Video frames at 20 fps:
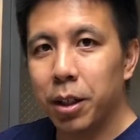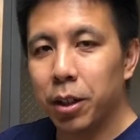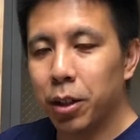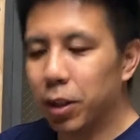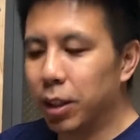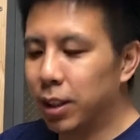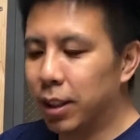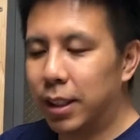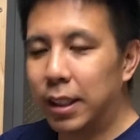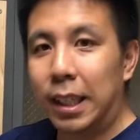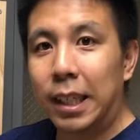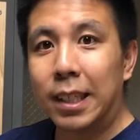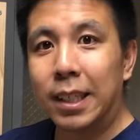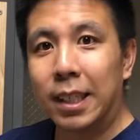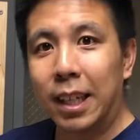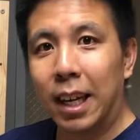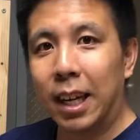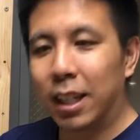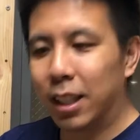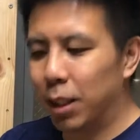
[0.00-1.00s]
You can see
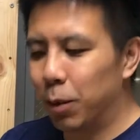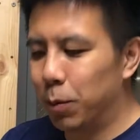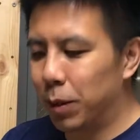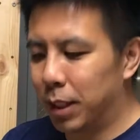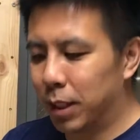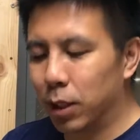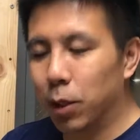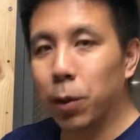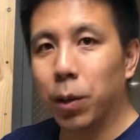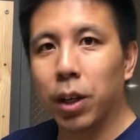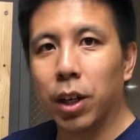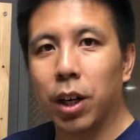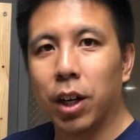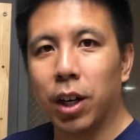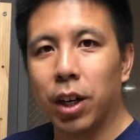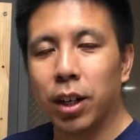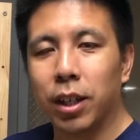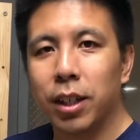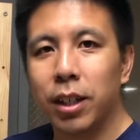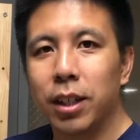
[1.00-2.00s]
exactly what's going
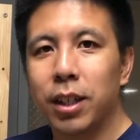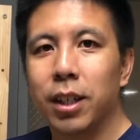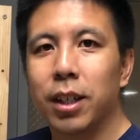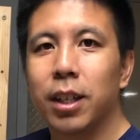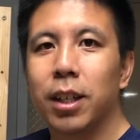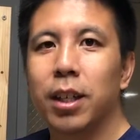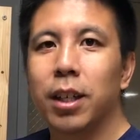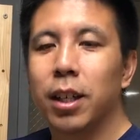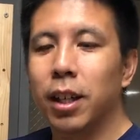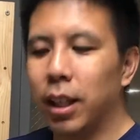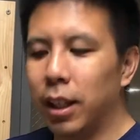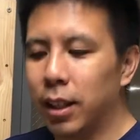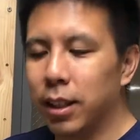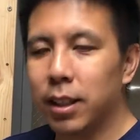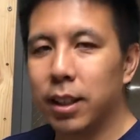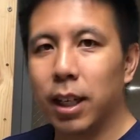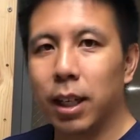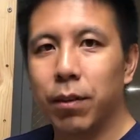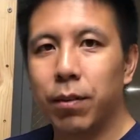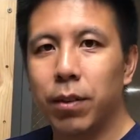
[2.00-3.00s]
on in the
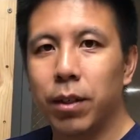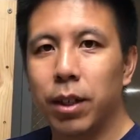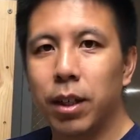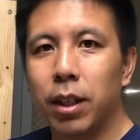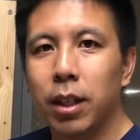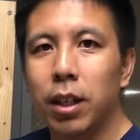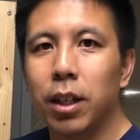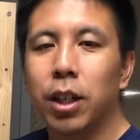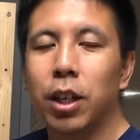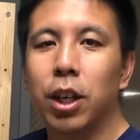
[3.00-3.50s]
siphon,